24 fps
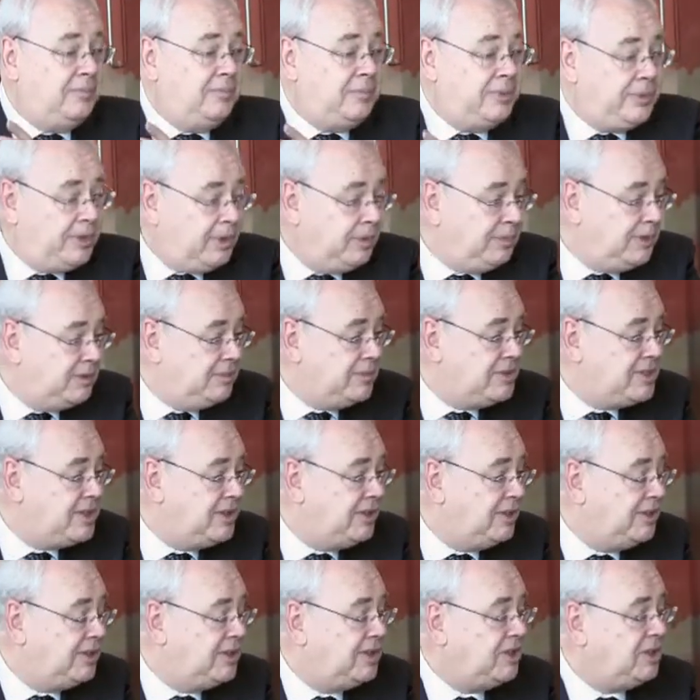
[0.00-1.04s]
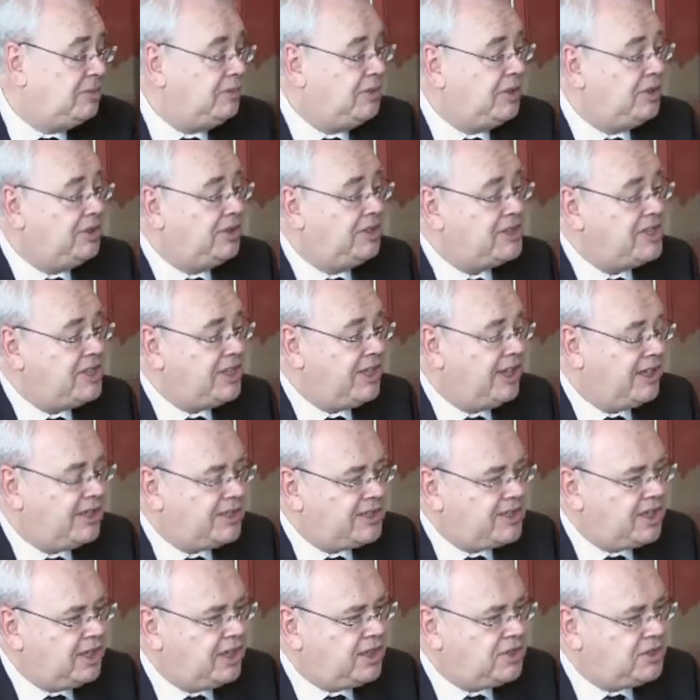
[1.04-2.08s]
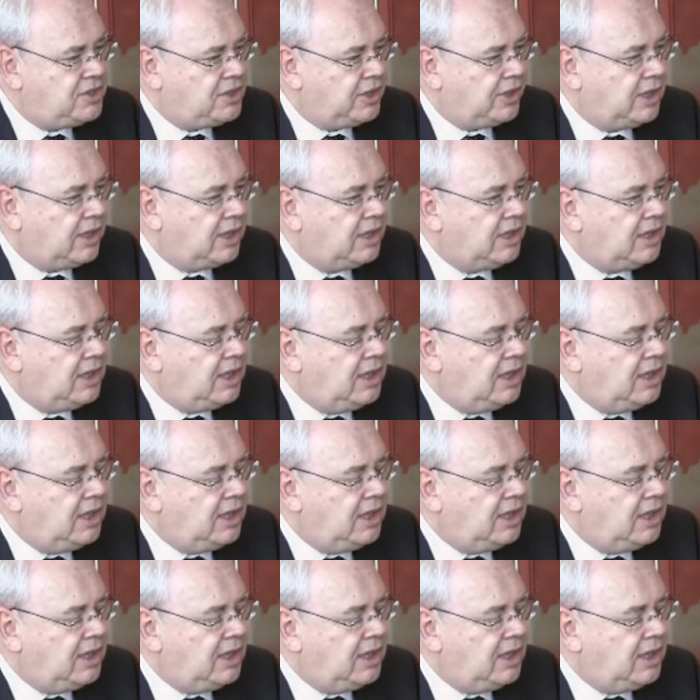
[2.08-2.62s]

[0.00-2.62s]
problems in the community, etc.